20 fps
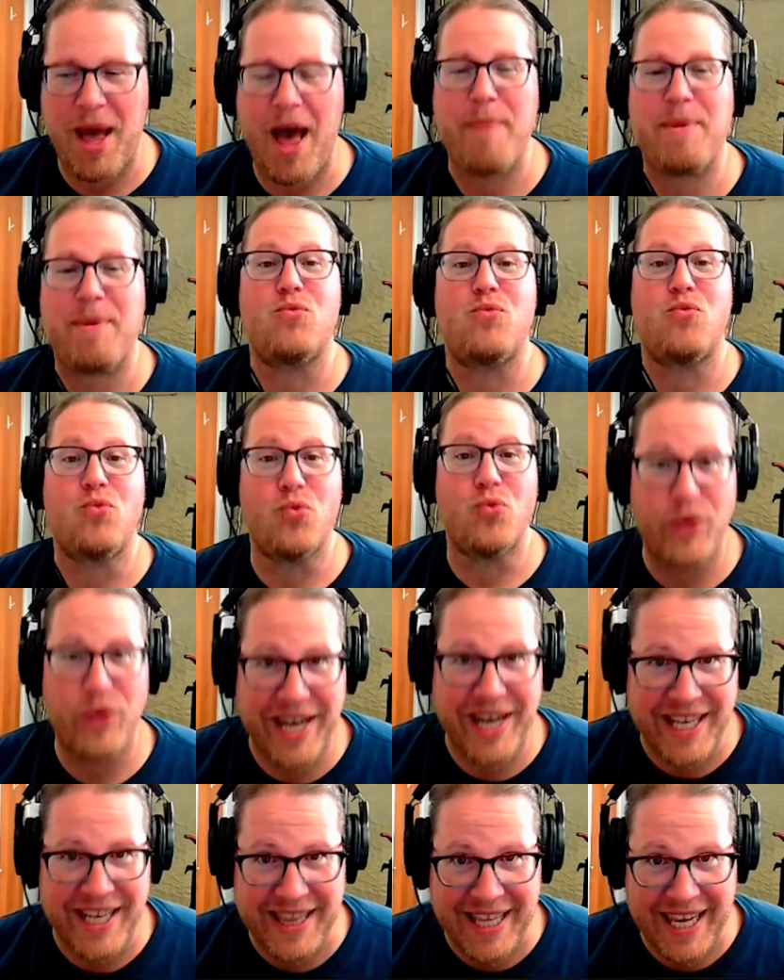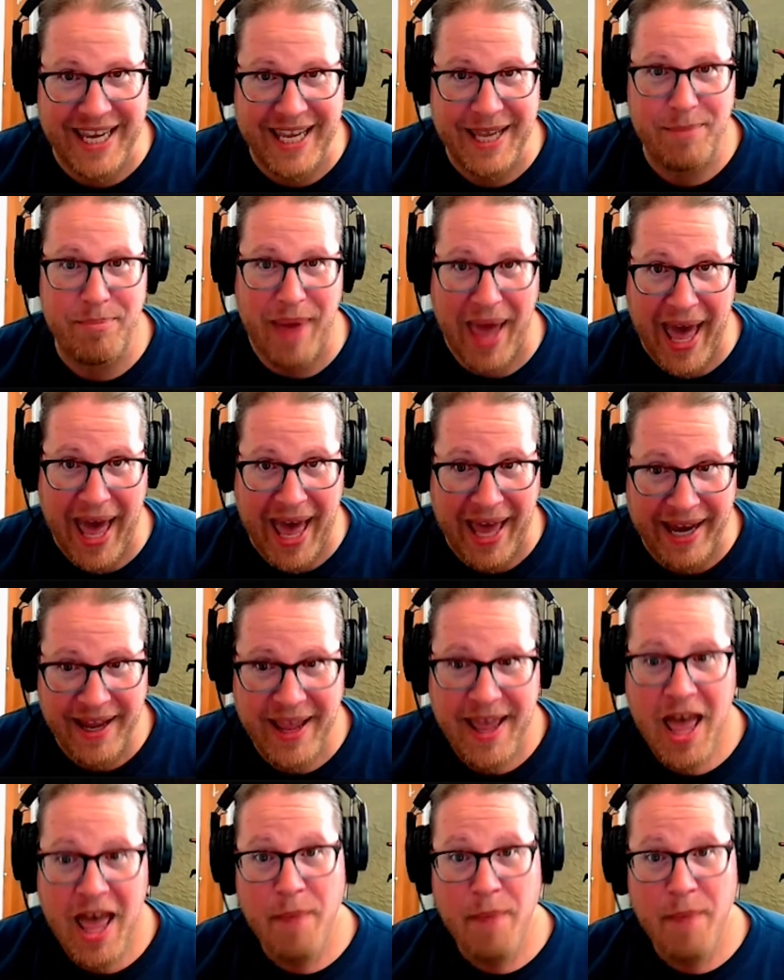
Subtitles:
I mean, really bad.